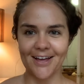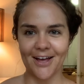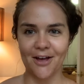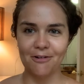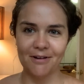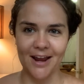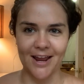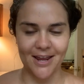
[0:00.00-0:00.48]

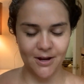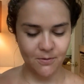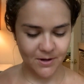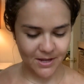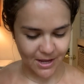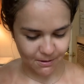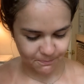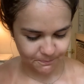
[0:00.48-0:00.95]
All right, here we
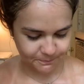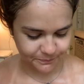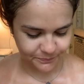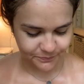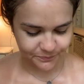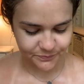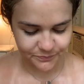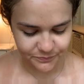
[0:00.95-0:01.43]
go.
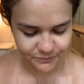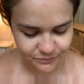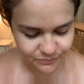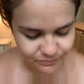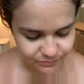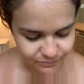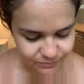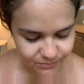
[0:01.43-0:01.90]

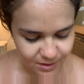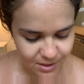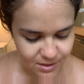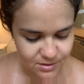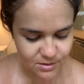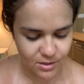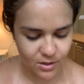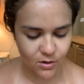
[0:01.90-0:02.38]

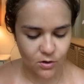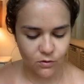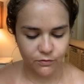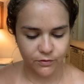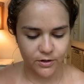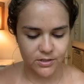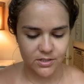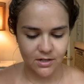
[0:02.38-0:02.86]
So
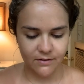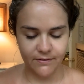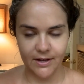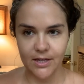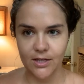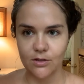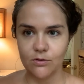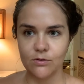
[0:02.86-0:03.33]
first off,
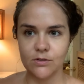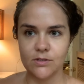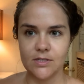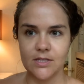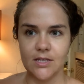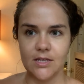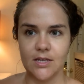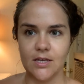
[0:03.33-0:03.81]
I use
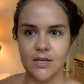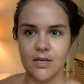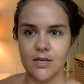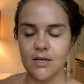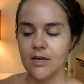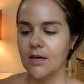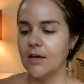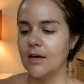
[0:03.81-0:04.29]
the